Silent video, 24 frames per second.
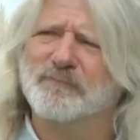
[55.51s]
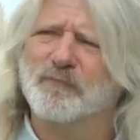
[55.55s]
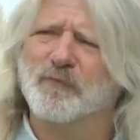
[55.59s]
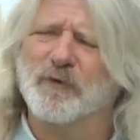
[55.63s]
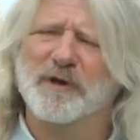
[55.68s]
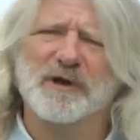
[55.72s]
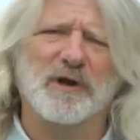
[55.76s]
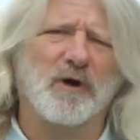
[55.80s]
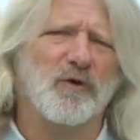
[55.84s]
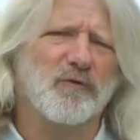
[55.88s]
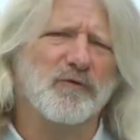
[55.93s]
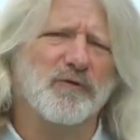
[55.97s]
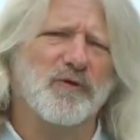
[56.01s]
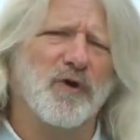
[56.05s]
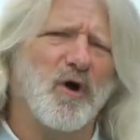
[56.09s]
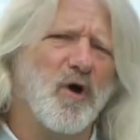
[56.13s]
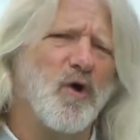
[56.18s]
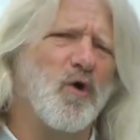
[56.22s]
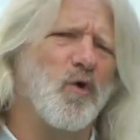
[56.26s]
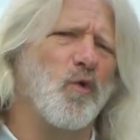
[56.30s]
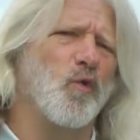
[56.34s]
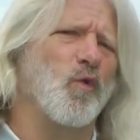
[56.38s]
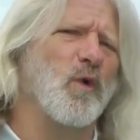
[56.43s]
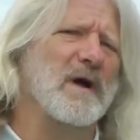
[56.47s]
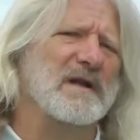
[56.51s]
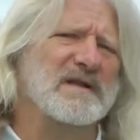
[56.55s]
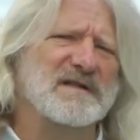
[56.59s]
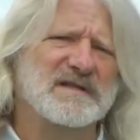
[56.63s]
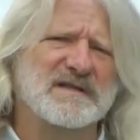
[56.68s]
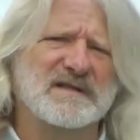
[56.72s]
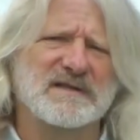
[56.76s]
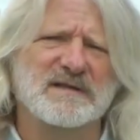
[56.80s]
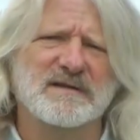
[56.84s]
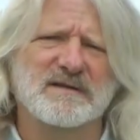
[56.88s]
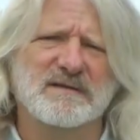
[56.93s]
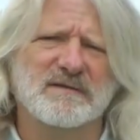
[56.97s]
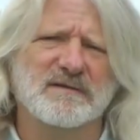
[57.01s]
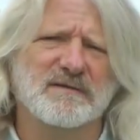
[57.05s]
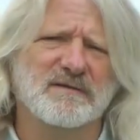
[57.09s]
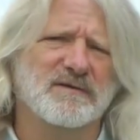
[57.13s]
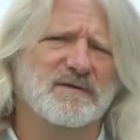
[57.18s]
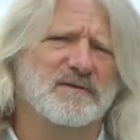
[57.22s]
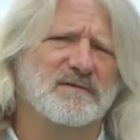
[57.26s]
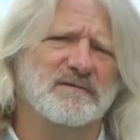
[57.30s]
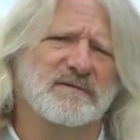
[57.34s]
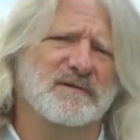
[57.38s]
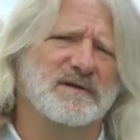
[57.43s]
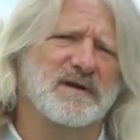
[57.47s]
we don't know what's
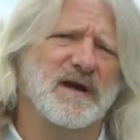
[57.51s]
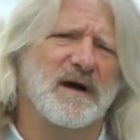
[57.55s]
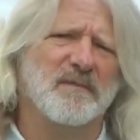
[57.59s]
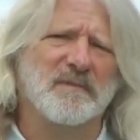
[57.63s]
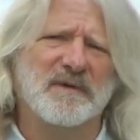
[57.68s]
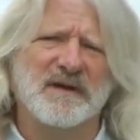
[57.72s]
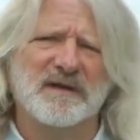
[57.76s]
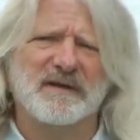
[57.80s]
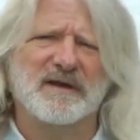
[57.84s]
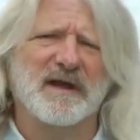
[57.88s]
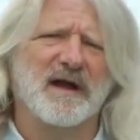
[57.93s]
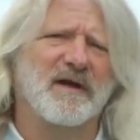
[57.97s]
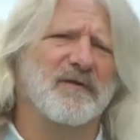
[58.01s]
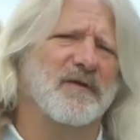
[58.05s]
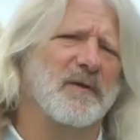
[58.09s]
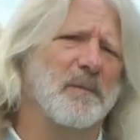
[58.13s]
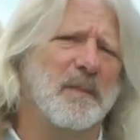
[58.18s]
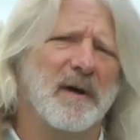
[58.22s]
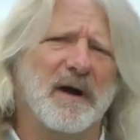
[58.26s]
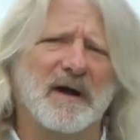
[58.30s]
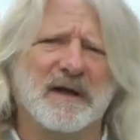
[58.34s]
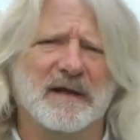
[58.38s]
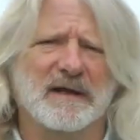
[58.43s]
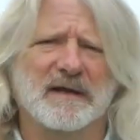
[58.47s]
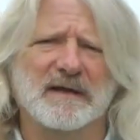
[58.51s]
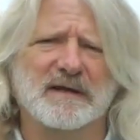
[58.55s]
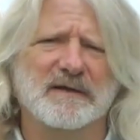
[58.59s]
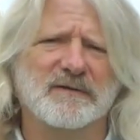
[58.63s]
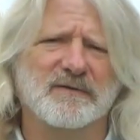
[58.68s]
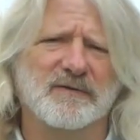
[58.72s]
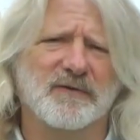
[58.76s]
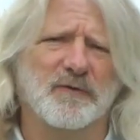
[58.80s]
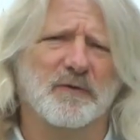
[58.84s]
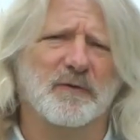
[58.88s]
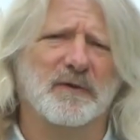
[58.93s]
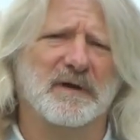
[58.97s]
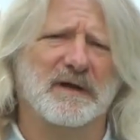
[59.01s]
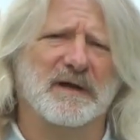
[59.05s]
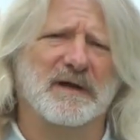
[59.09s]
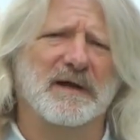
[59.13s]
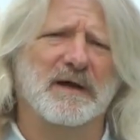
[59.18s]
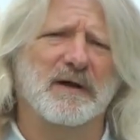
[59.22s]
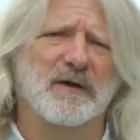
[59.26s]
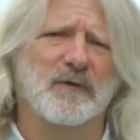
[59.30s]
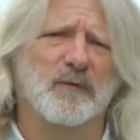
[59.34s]
coming down the pike, do we?